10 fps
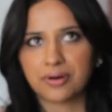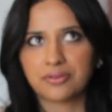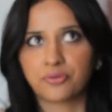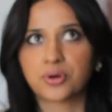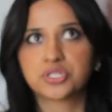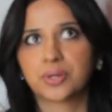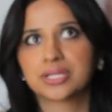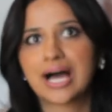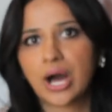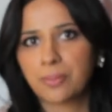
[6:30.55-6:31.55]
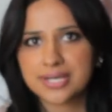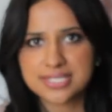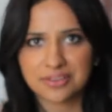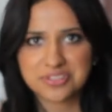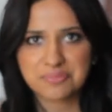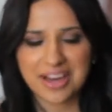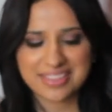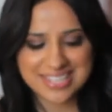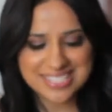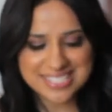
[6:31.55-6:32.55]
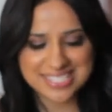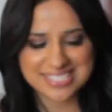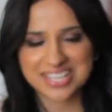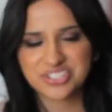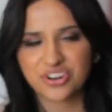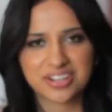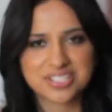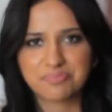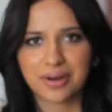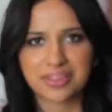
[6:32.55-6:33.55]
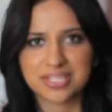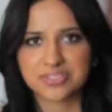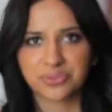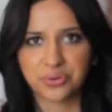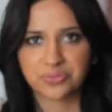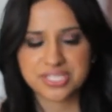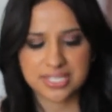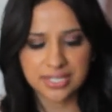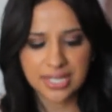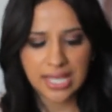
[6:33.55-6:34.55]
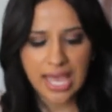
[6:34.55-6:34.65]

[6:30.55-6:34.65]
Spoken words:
afford to allow myself to buy this, because I try not to buy things for no reason.